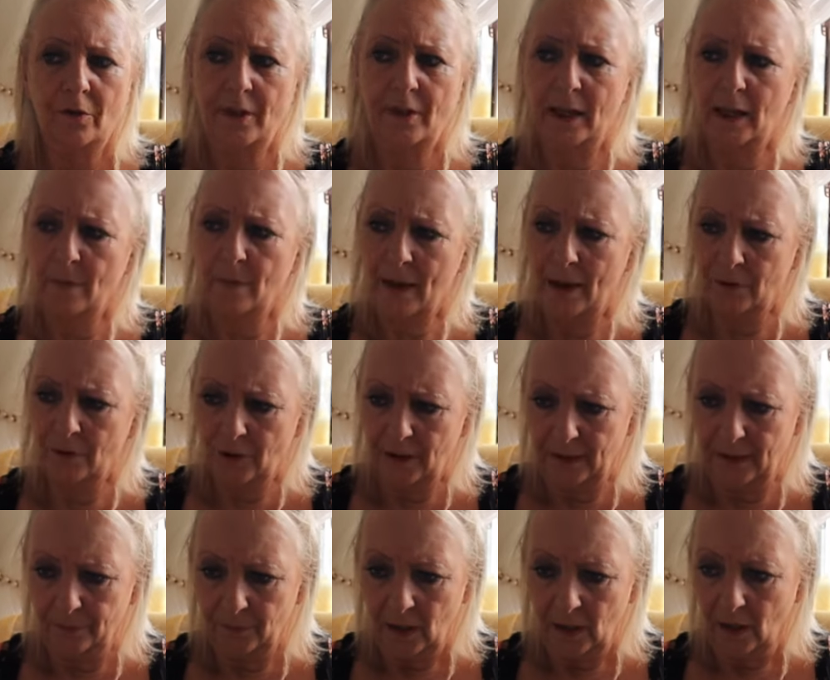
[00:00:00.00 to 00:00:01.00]
of thing about
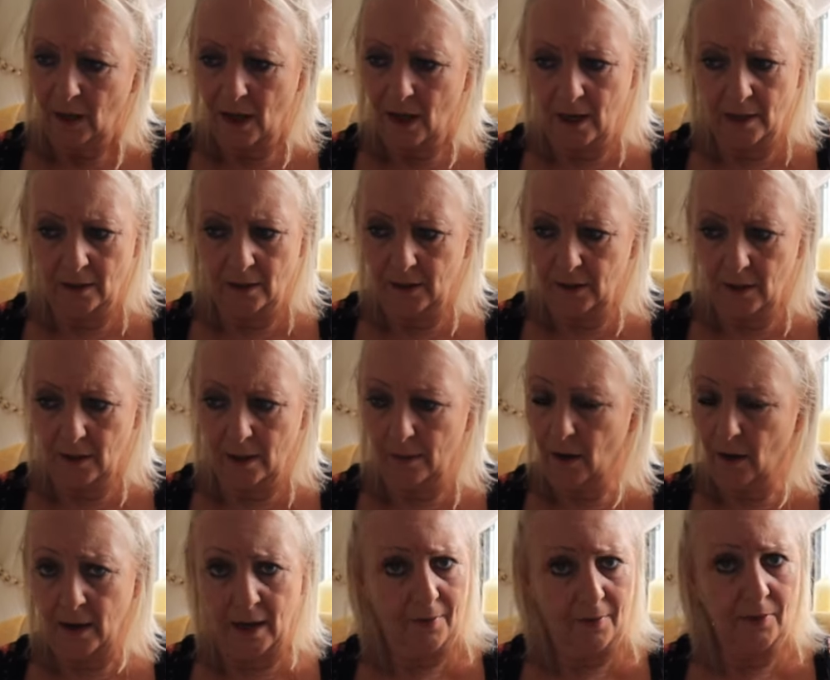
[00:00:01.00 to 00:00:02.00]
it. And uh,
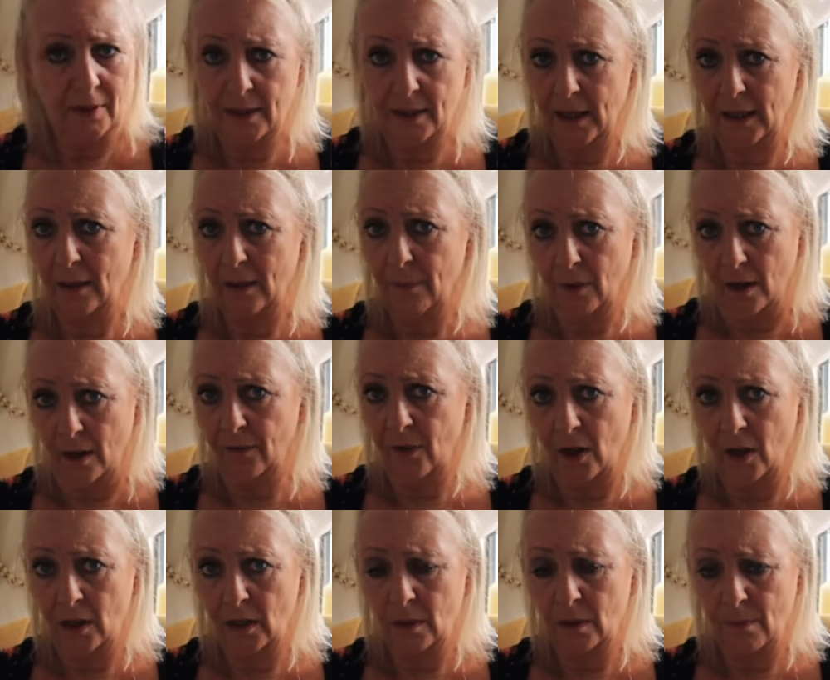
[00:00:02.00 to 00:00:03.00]
I haven't seen it, but I've
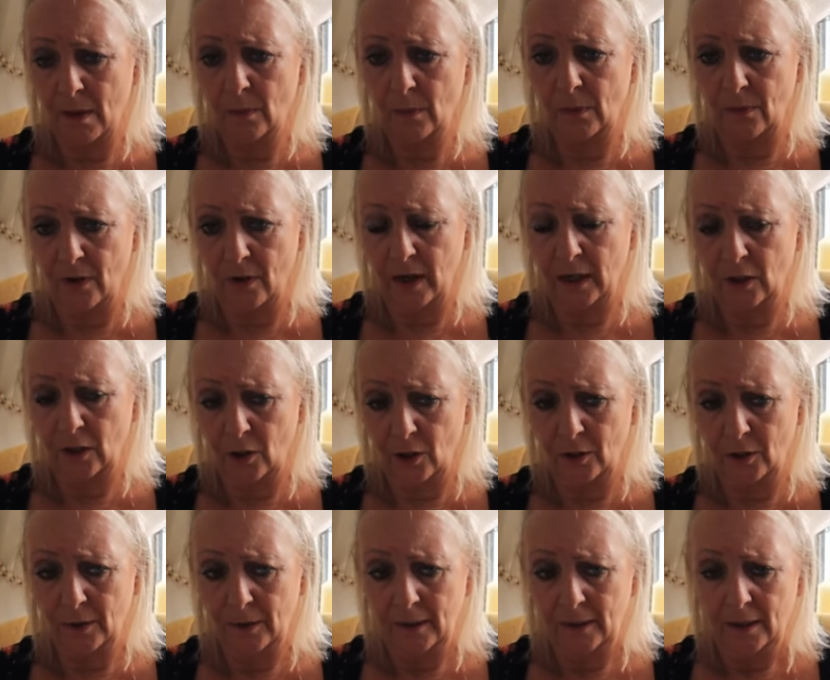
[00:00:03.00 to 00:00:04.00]
heard it's meant to be very
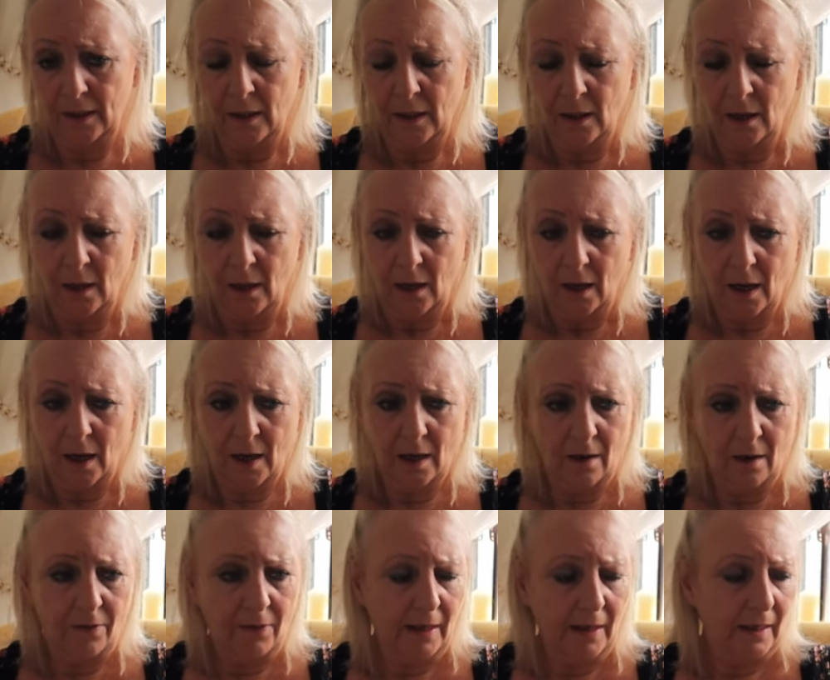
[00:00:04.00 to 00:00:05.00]
good. And
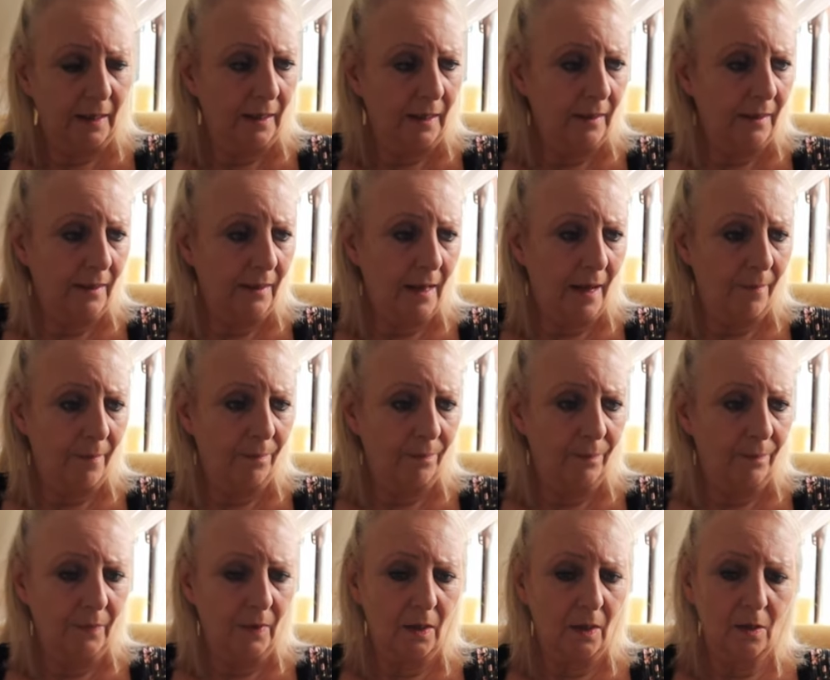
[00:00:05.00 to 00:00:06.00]
I think it's um,
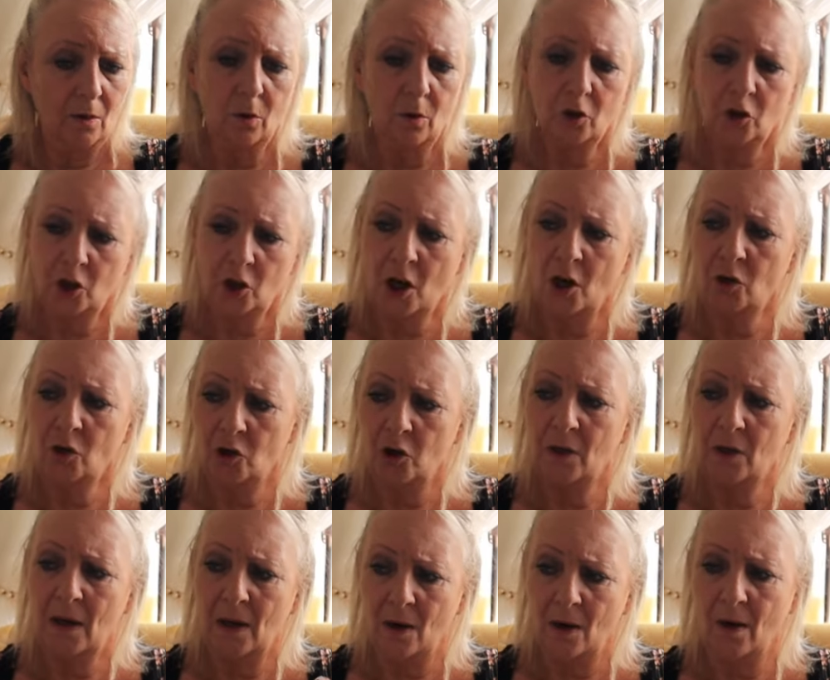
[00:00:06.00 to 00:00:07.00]
sort of shows
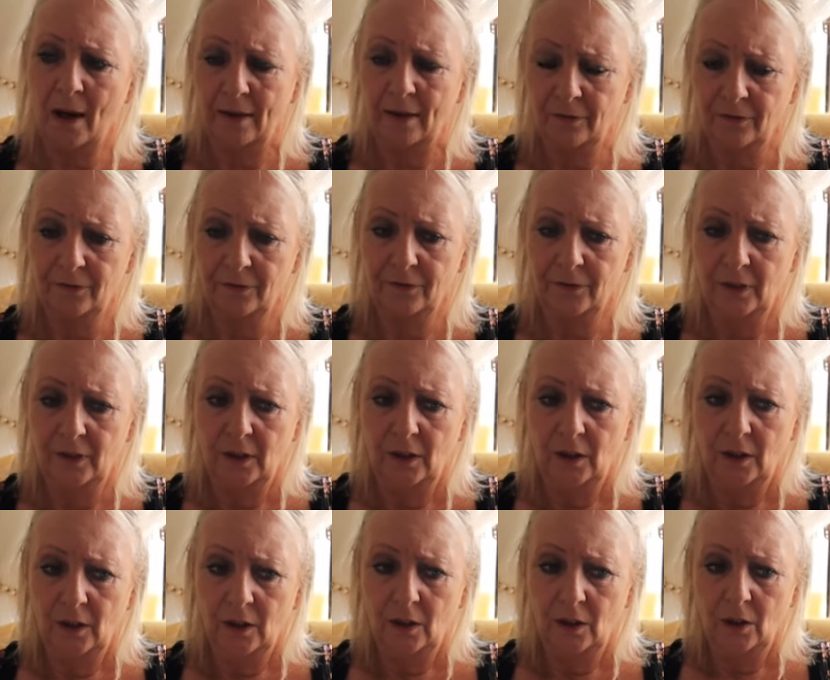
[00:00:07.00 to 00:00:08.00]
you the life
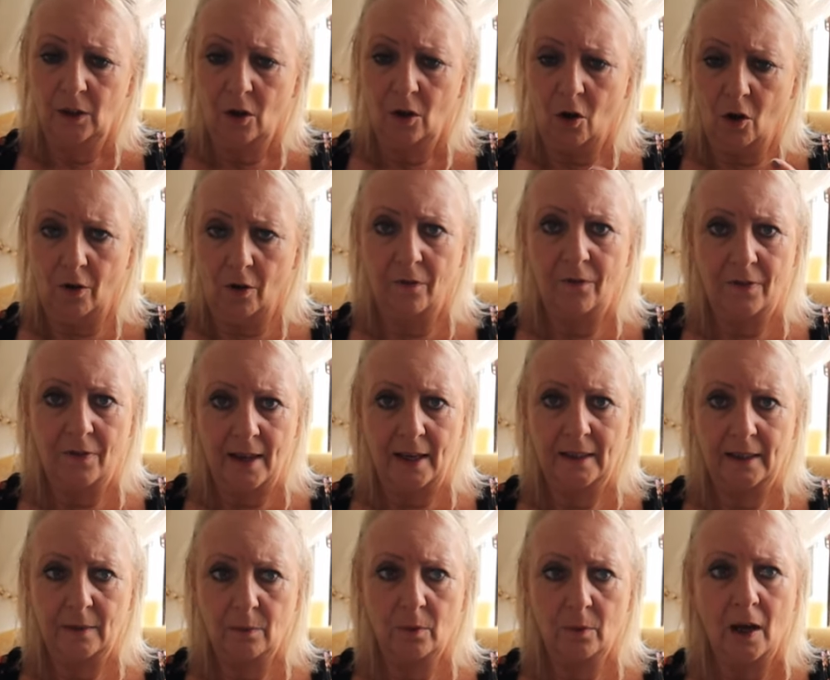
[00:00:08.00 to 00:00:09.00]
of
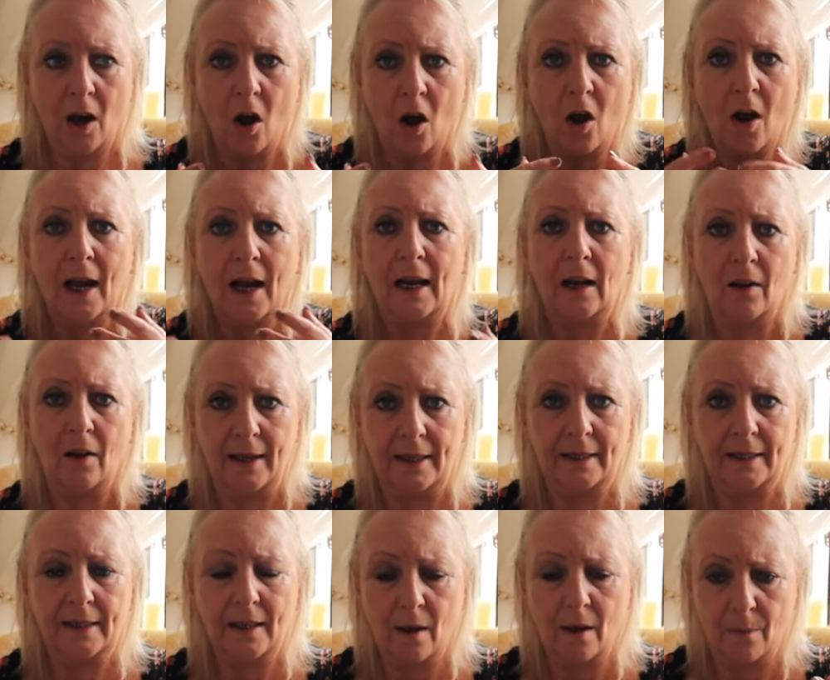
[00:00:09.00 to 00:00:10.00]
this, it
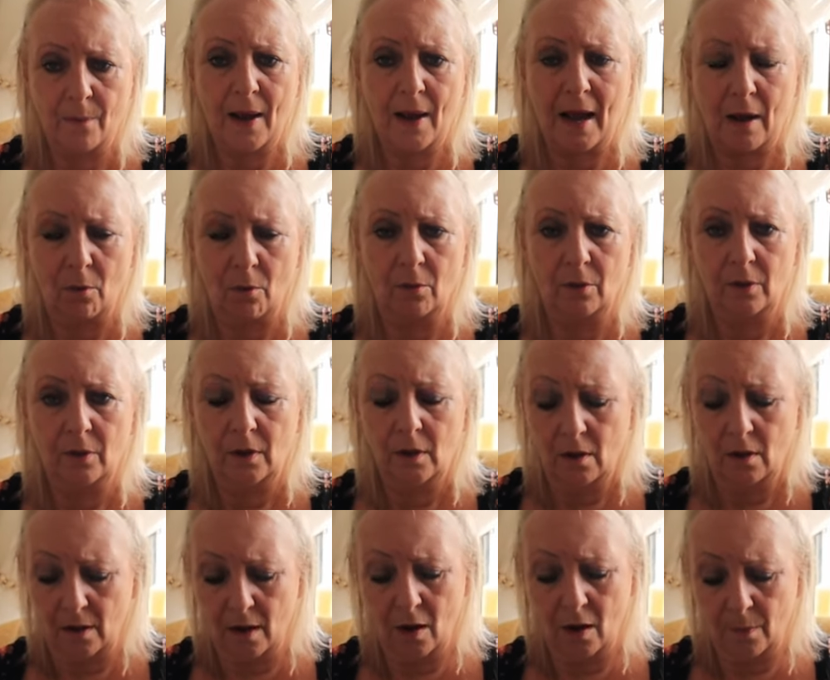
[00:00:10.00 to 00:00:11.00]
highlights about.
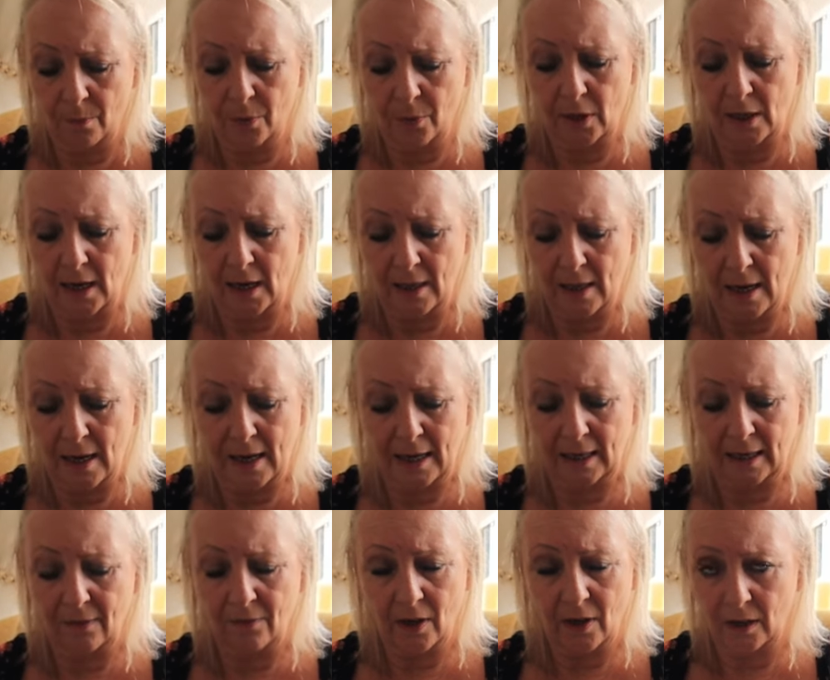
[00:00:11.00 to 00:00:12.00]
I'll put it in the
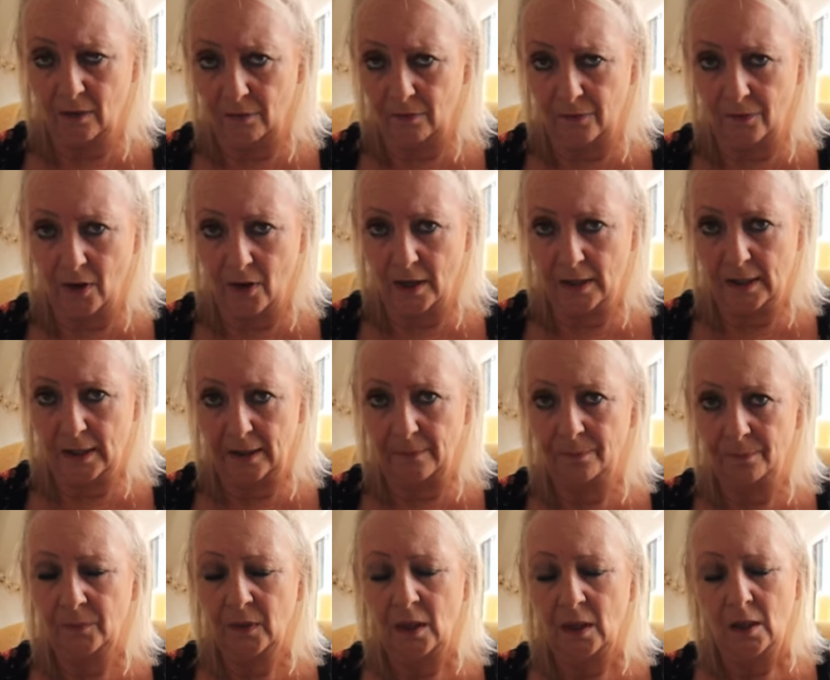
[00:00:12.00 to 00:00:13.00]
link if I can find
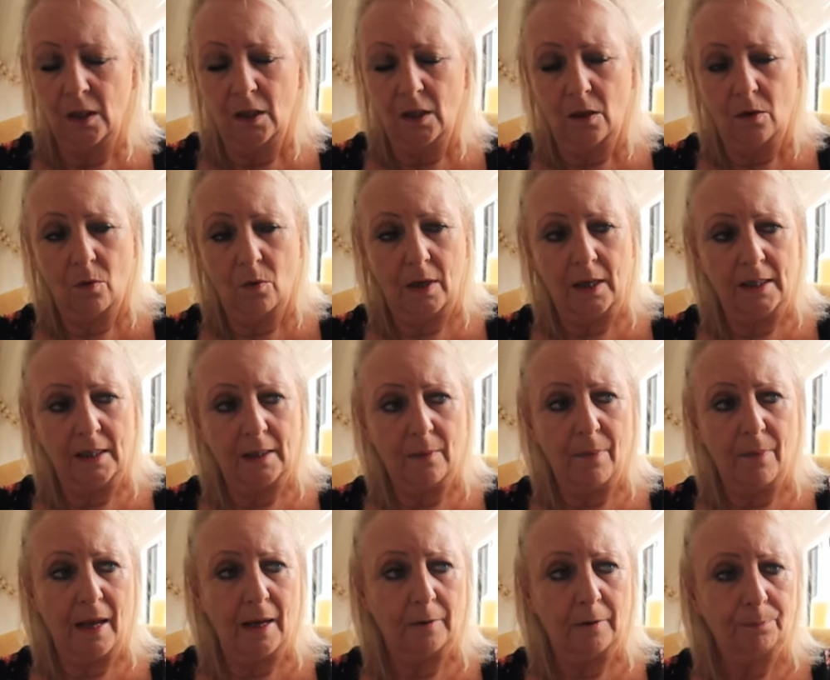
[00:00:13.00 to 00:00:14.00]
it, what it's
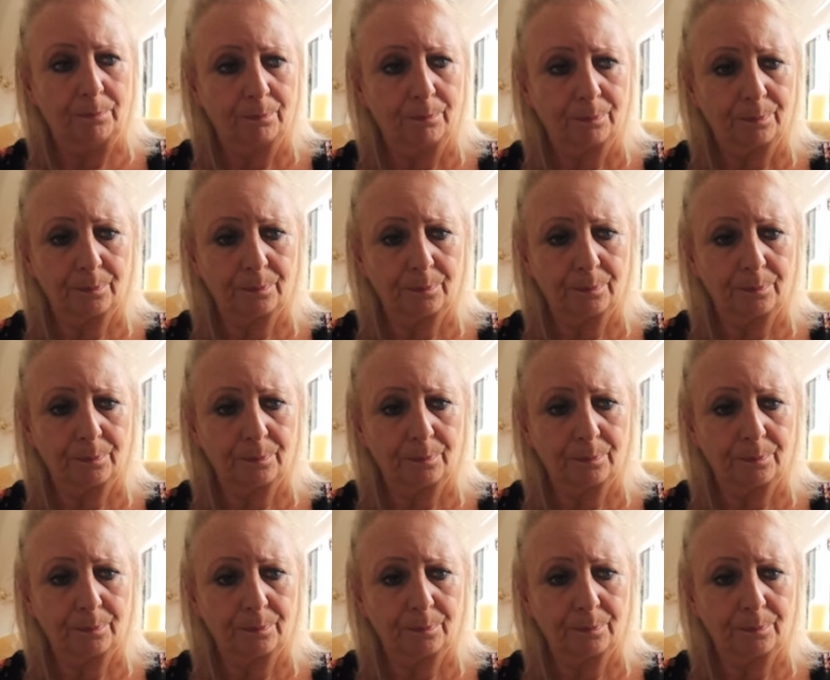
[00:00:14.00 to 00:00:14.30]
about.